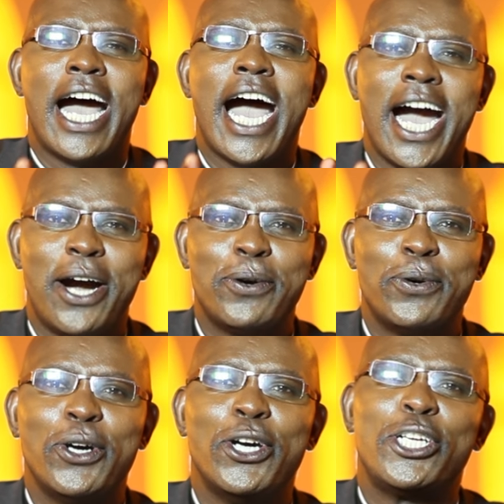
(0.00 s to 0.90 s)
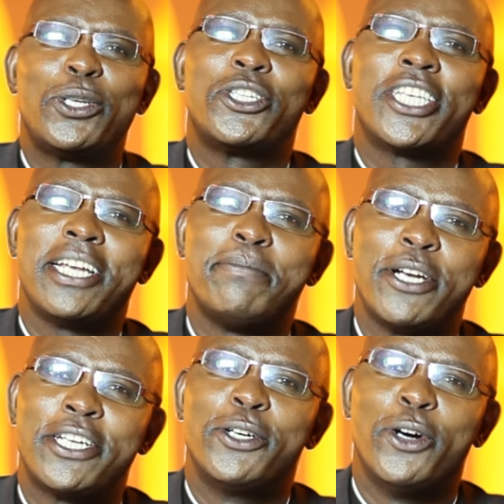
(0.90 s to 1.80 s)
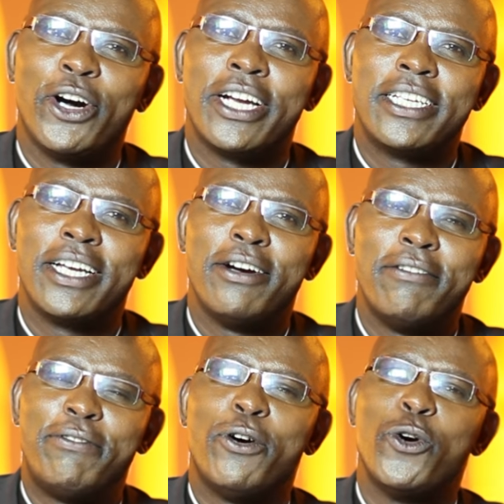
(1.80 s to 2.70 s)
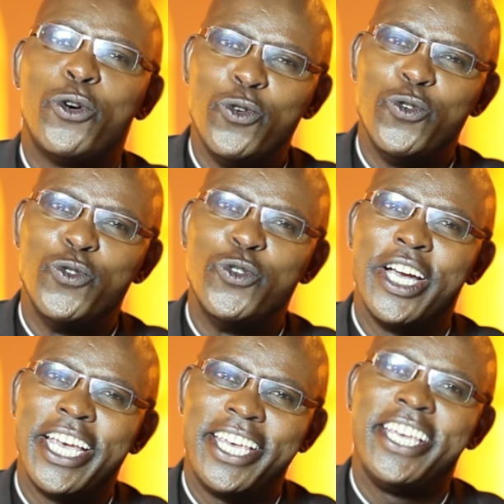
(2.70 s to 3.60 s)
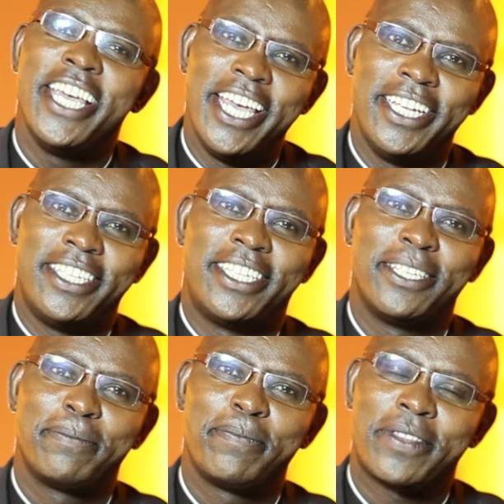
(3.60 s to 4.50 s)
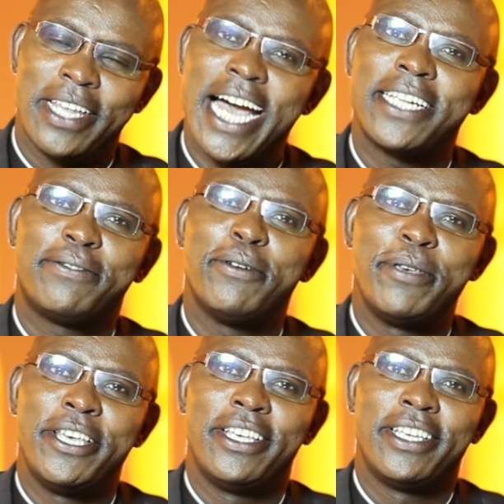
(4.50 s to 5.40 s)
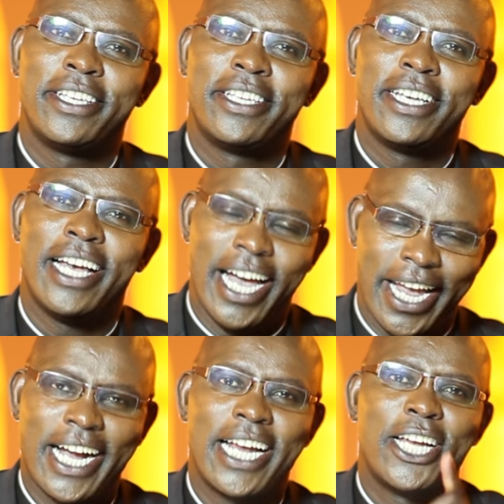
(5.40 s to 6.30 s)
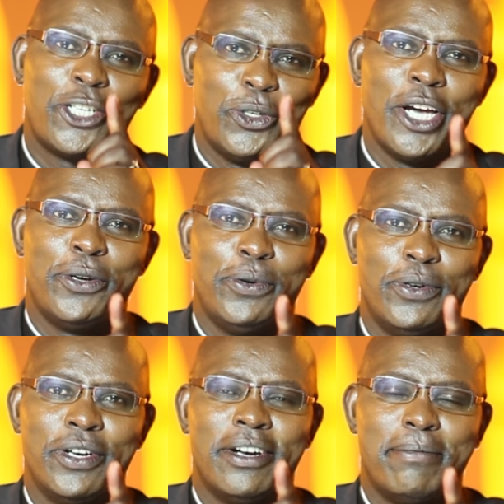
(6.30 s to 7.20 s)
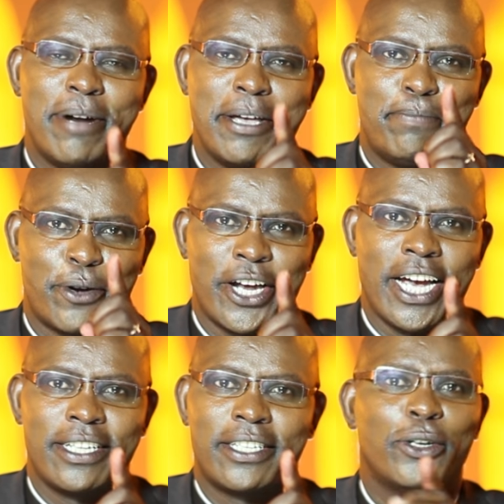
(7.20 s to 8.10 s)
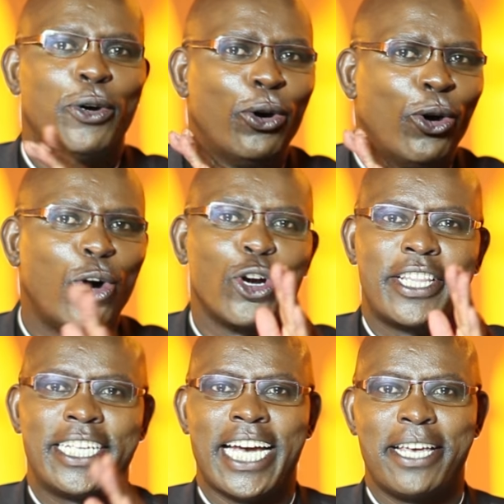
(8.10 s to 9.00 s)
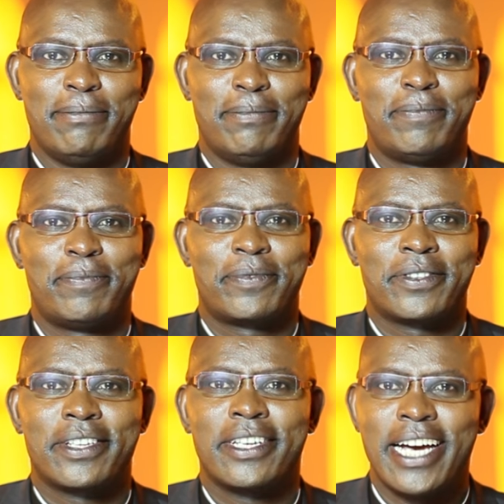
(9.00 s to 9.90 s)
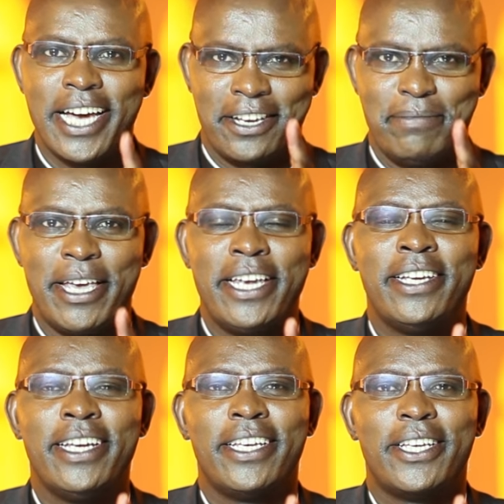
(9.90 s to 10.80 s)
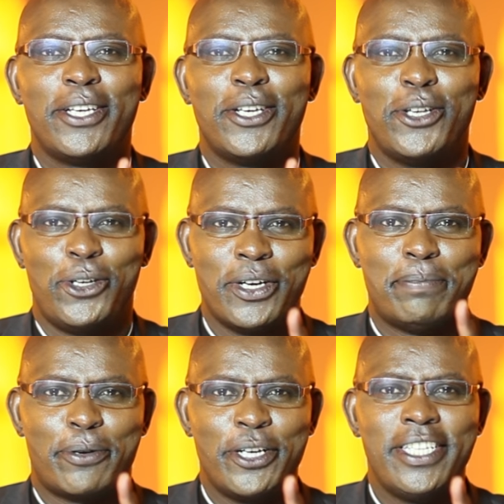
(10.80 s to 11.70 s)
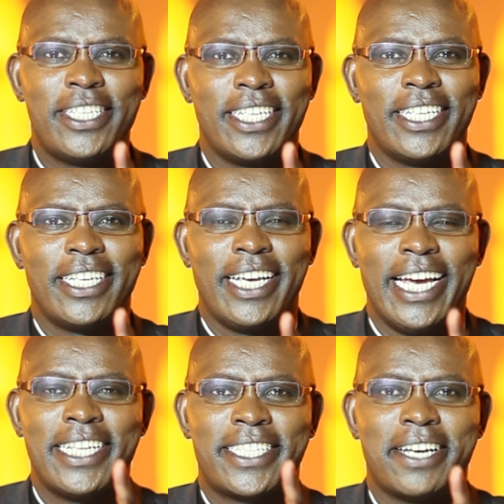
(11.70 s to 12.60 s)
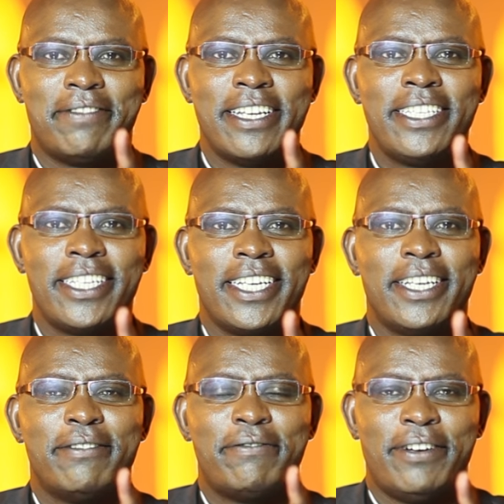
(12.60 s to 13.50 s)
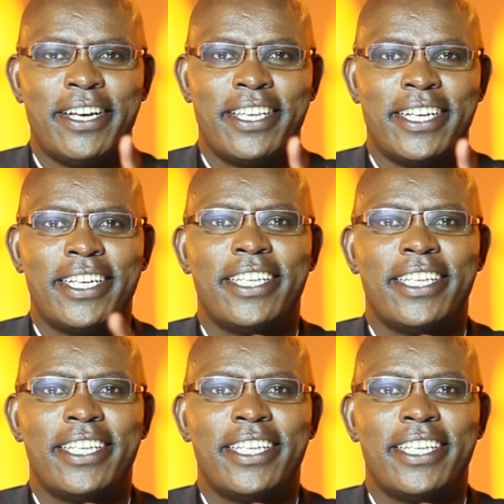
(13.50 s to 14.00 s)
how to celebrate God for who He is. As for me, I can assure you my prayers all the time. I remain your priest and servant, Father